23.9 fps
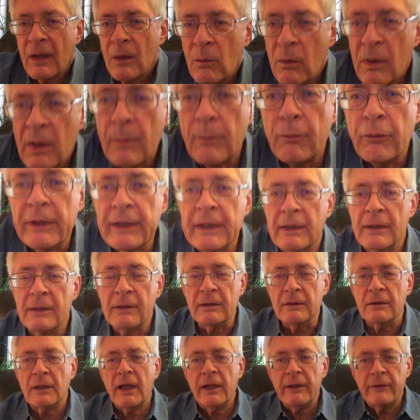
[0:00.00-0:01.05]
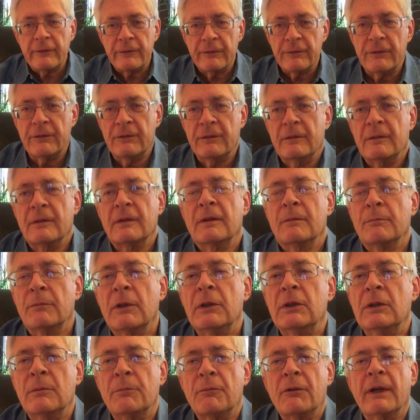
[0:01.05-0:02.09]
want to bring into life,
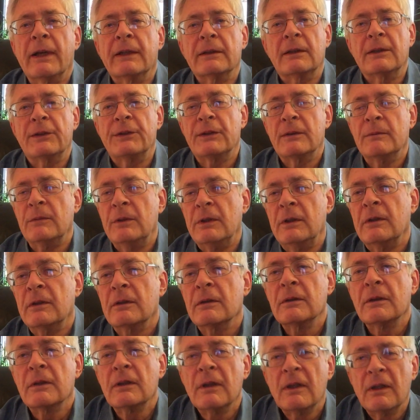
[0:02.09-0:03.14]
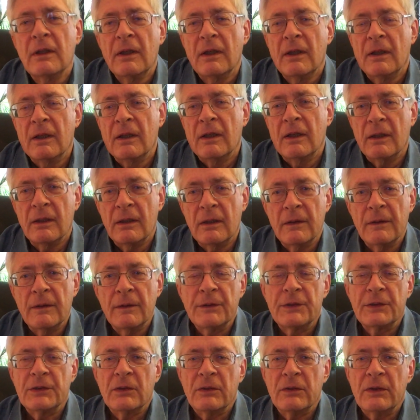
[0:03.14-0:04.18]
but you practice them here
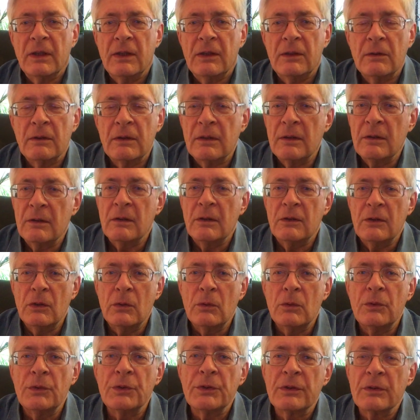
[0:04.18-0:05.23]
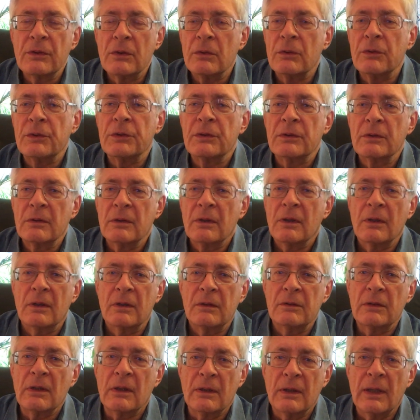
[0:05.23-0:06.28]
so that you can use
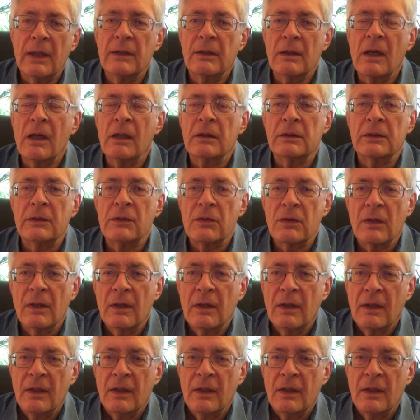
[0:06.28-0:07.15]
that knowledge